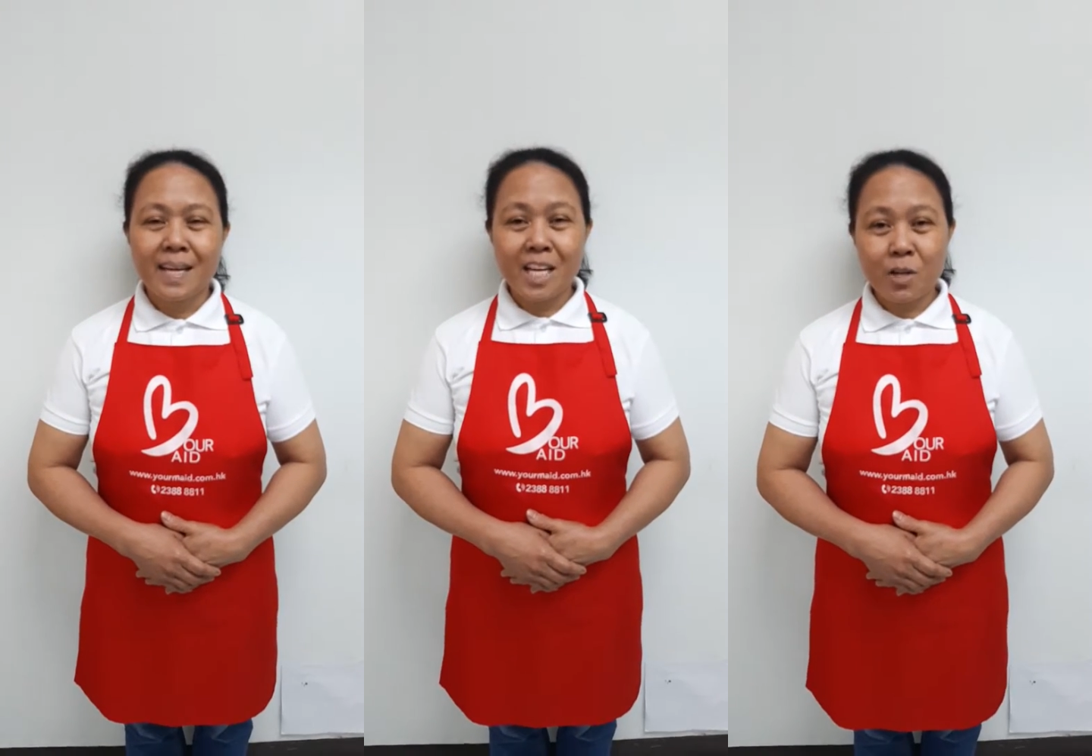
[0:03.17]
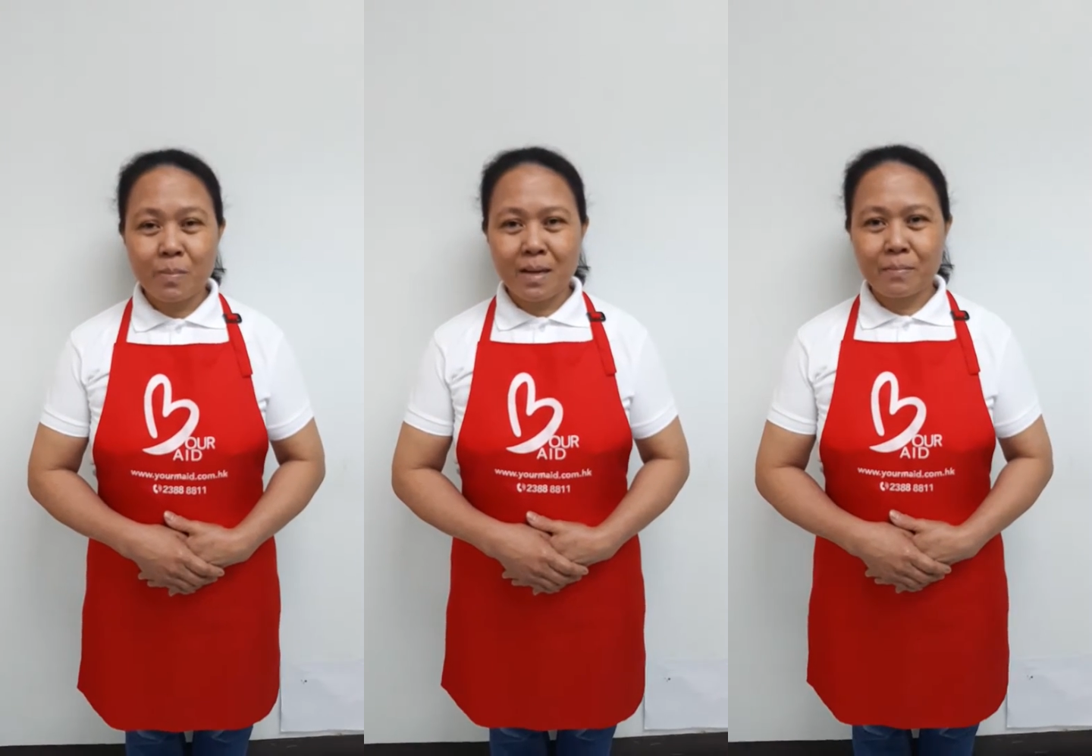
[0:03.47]

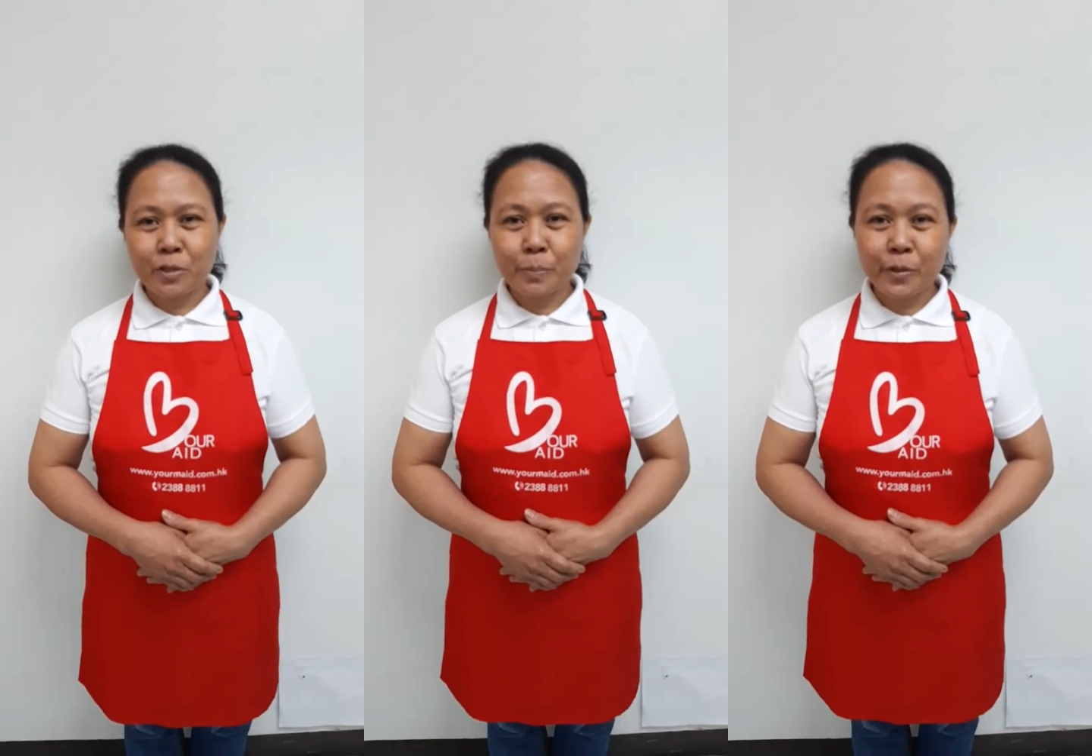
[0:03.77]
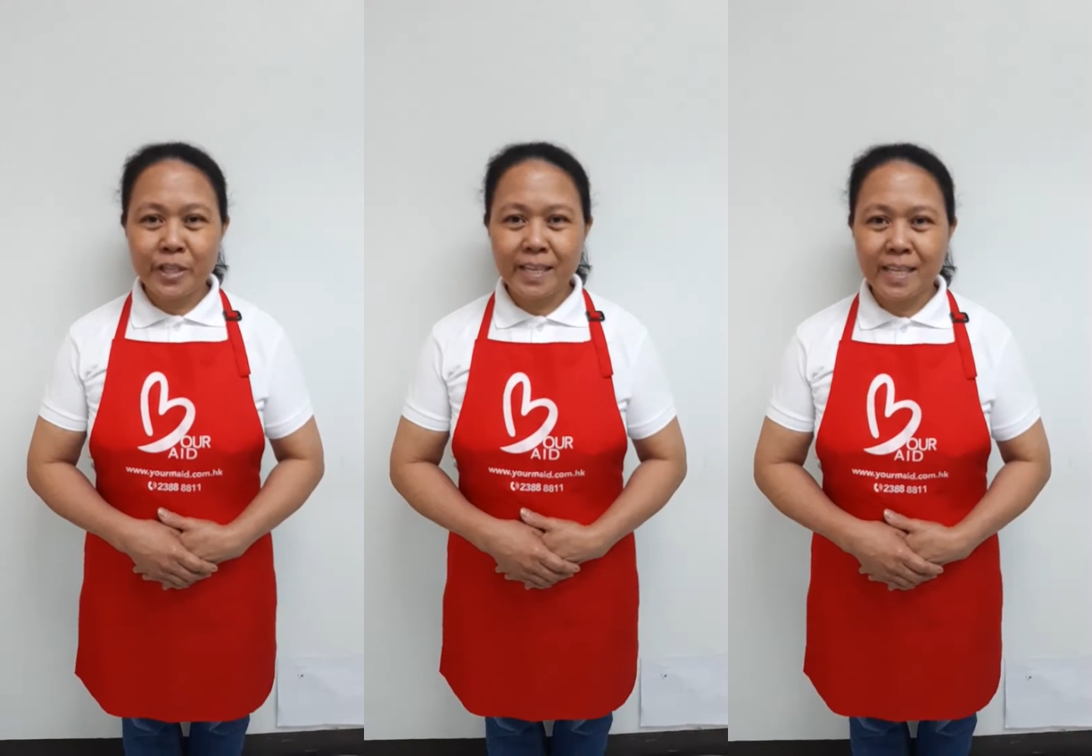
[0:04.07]
Hello, ma'am. Good
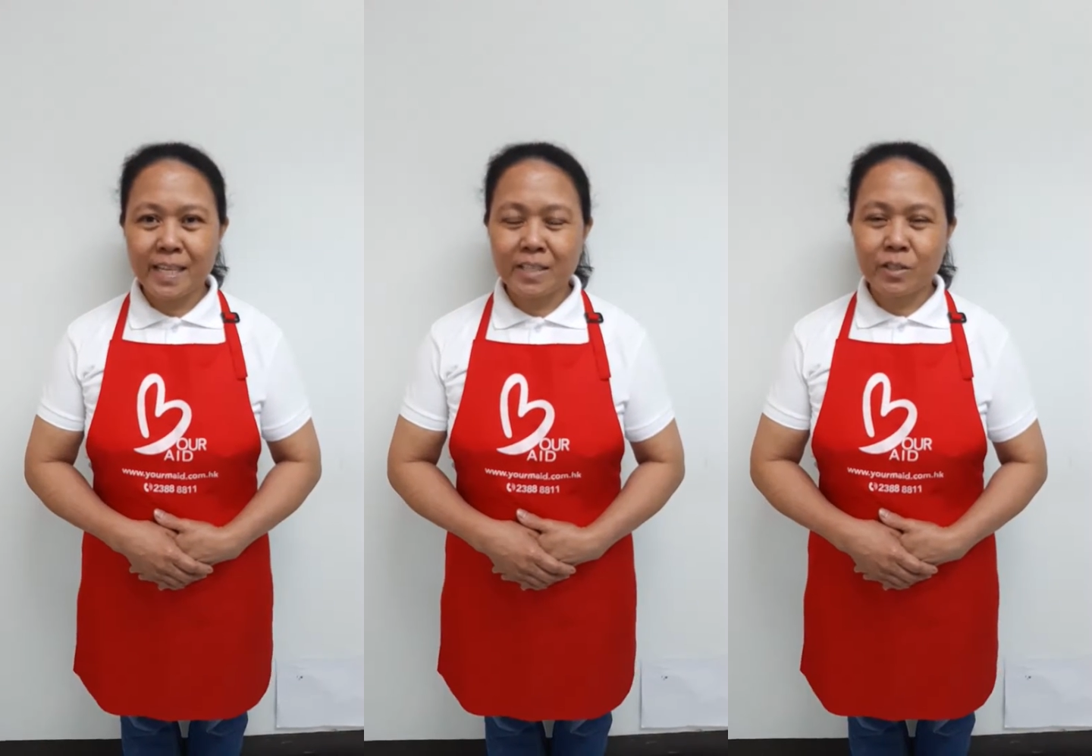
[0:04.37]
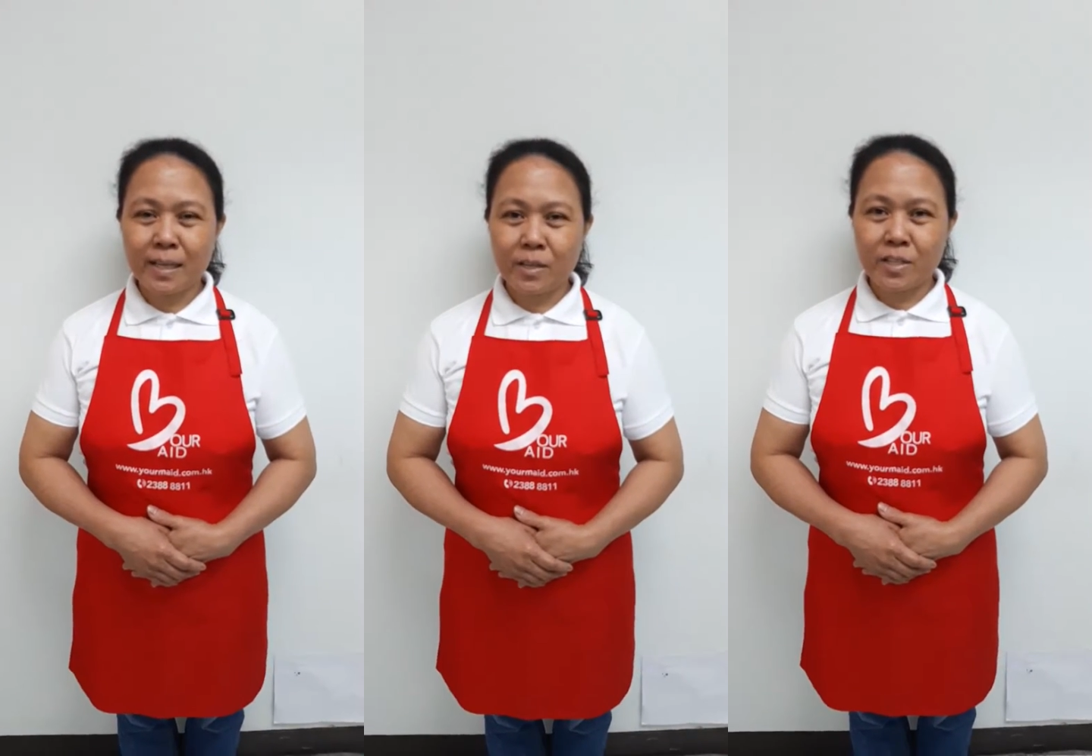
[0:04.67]
morning.
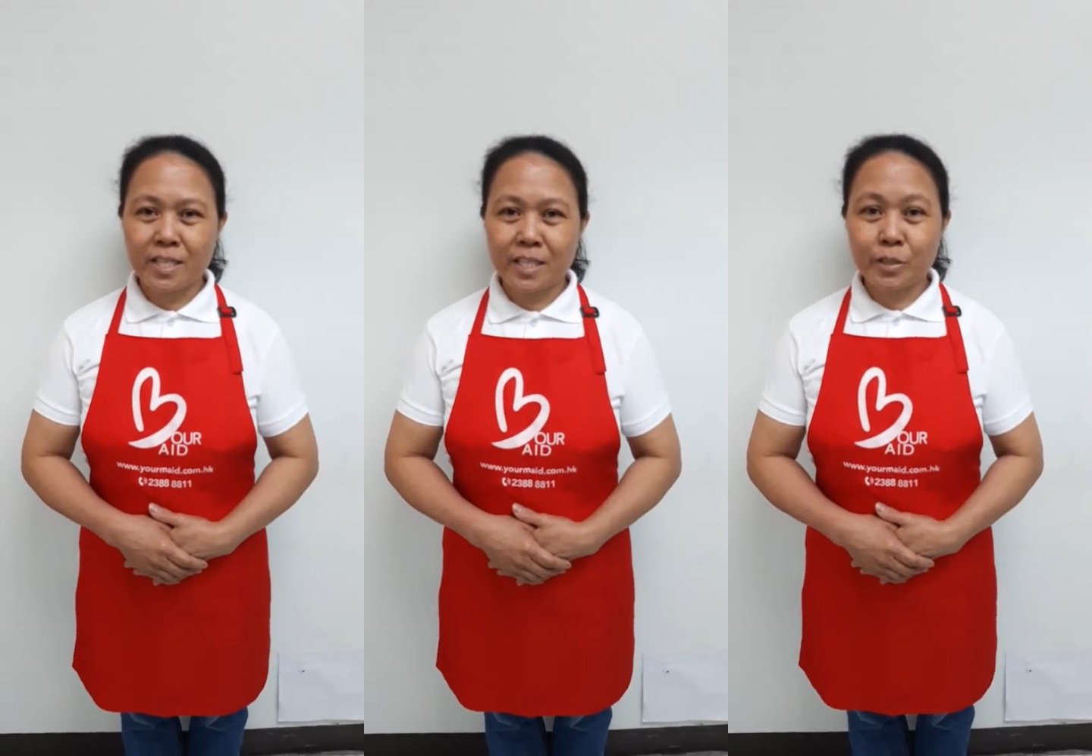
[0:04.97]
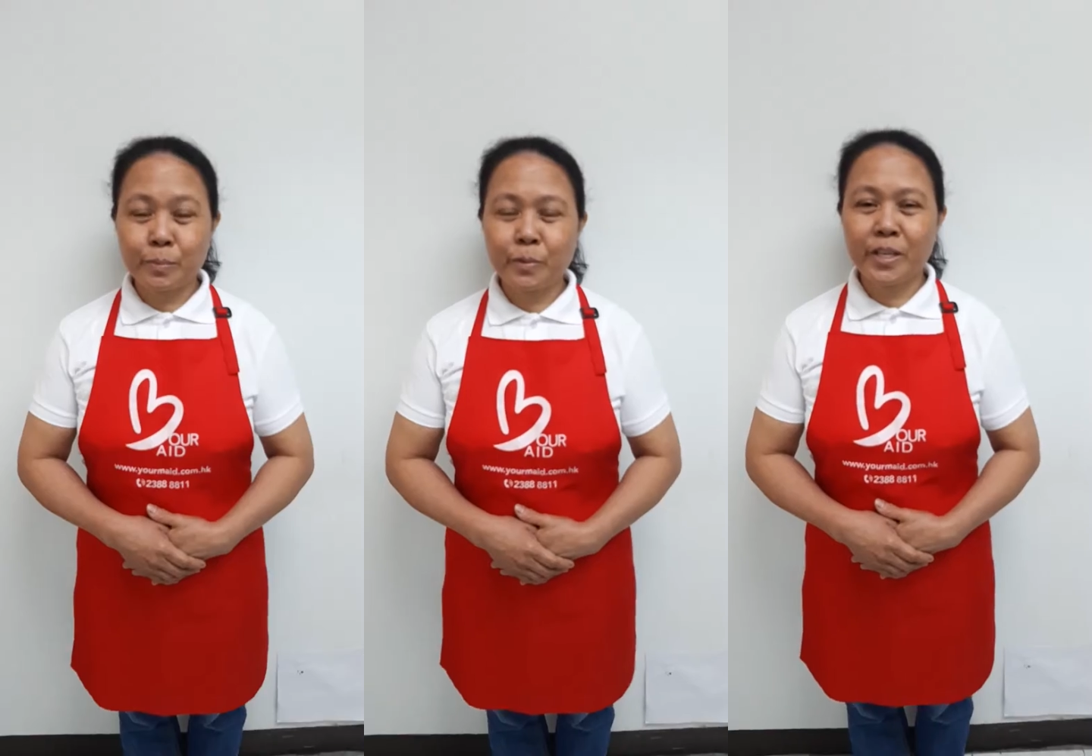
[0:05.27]
Hello, sir.
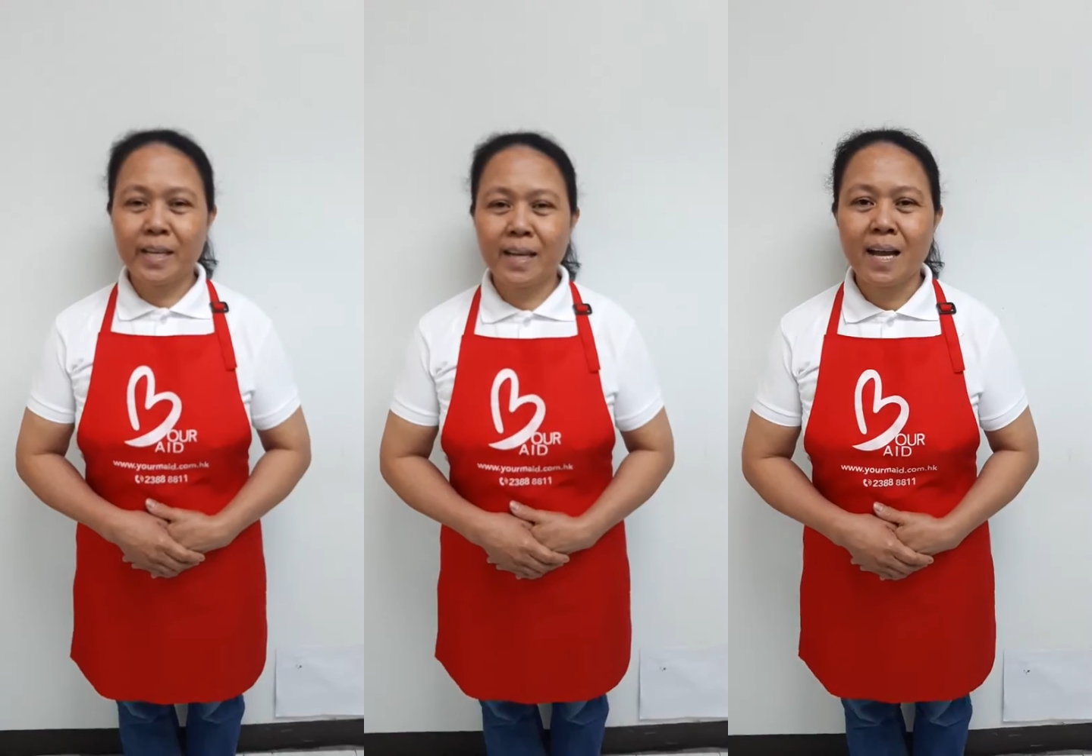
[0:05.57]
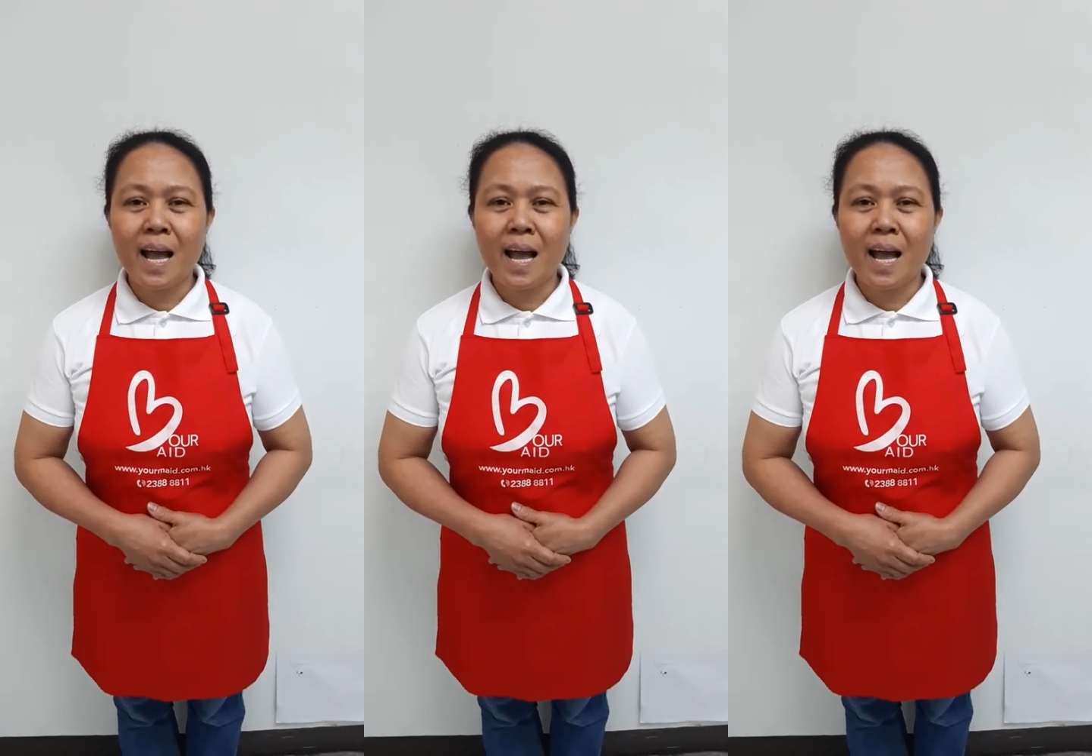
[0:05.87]
Good morning.